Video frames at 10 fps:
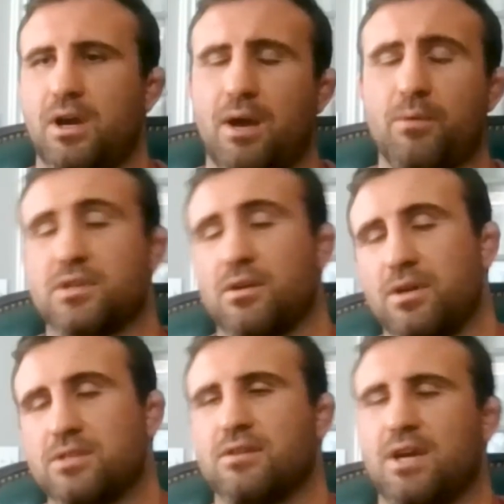I was going
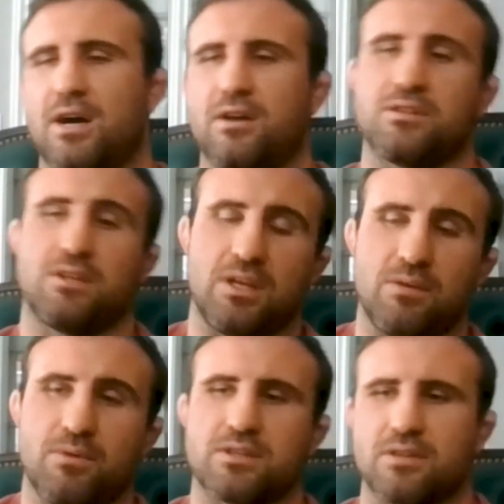to wrestle in college and then
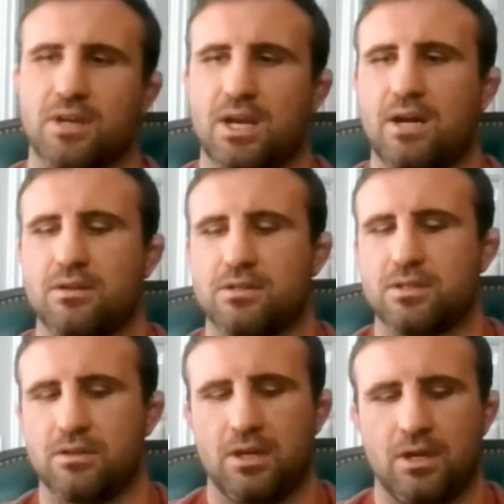he wrestled in college,
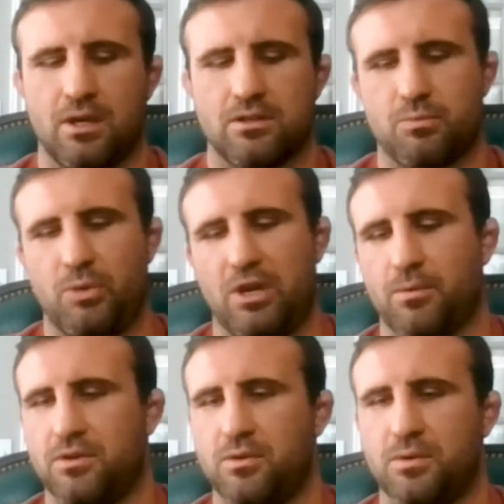and just being
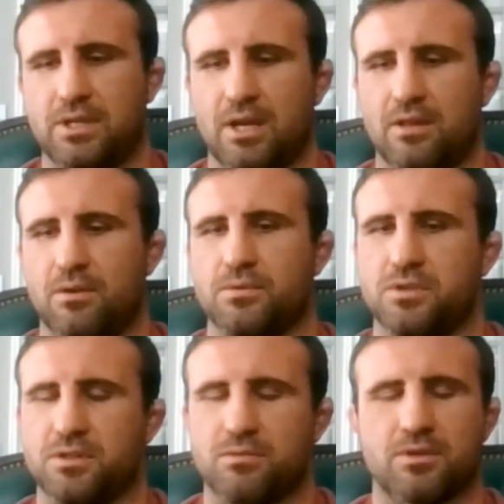able to do it together
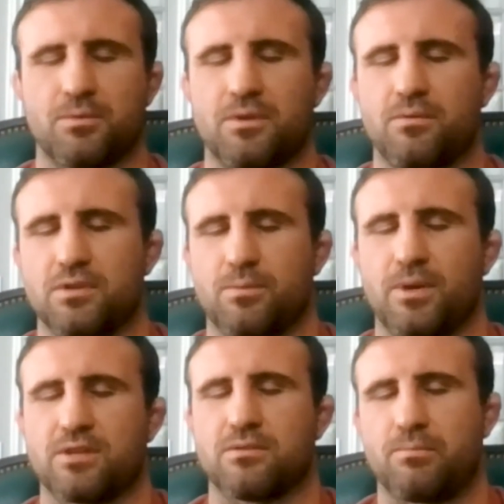was just something really
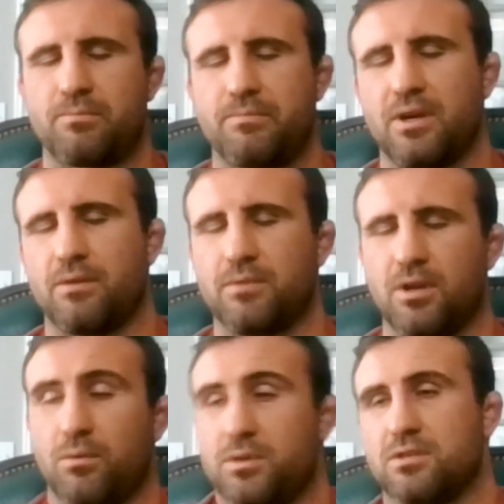special that
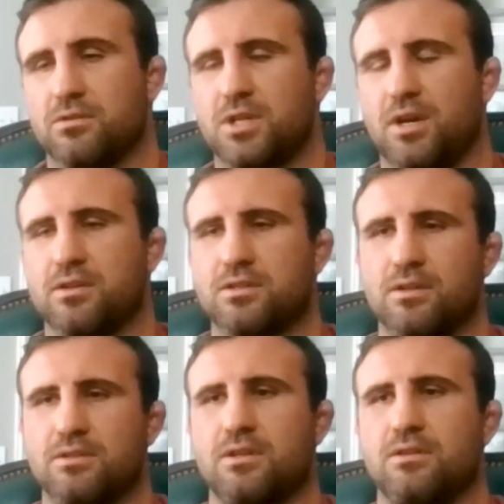we still cherish to
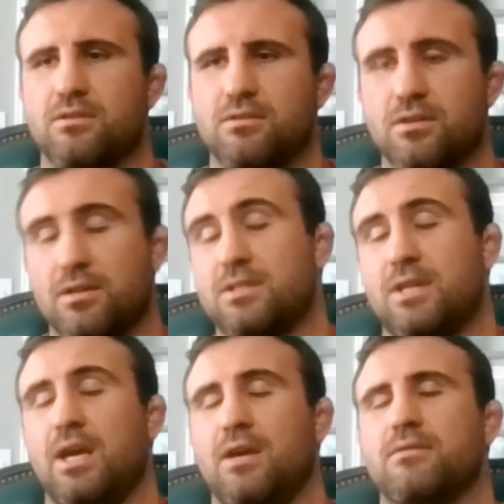this
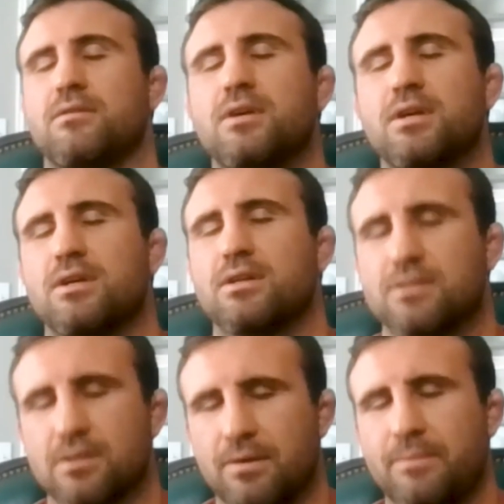day.
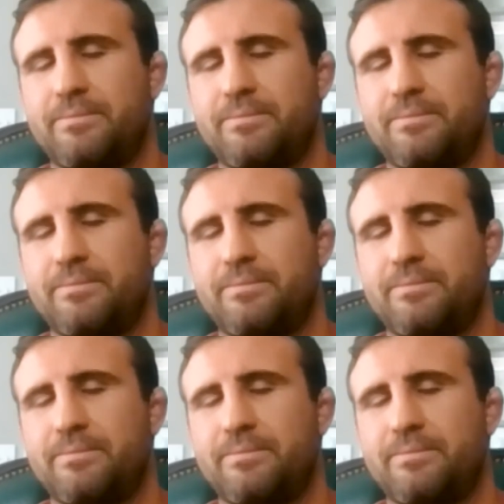So